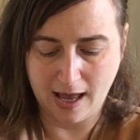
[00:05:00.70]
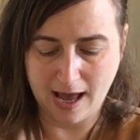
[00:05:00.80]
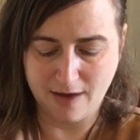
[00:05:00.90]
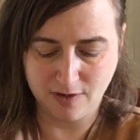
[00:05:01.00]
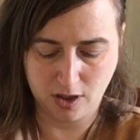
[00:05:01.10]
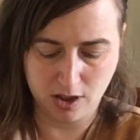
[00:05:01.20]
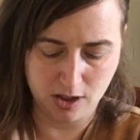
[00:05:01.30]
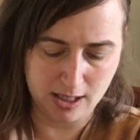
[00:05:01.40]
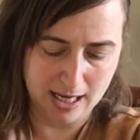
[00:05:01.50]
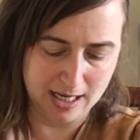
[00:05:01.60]
have a
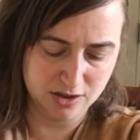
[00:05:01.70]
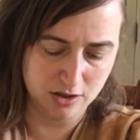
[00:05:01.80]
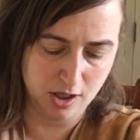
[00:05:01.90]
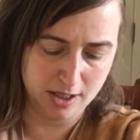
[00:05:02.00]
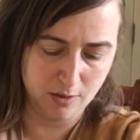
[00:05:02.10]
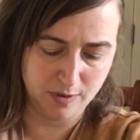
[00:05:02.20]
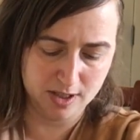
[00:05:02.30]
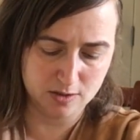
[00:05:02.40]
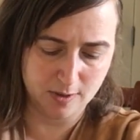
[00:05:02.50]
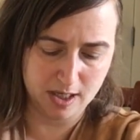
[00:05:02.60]
good handle on it when
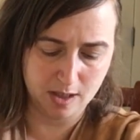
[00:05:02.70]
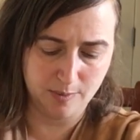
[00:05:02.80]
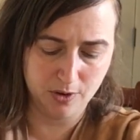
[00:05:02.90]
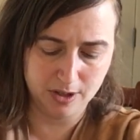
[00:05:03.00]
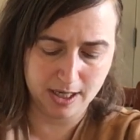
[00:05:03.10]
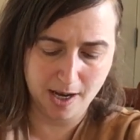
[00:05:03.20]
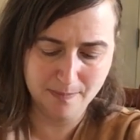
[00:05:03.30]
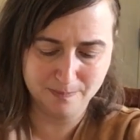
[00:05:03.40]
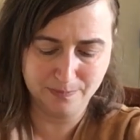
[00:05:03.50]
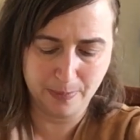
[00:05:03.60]
it's ready to pull it up,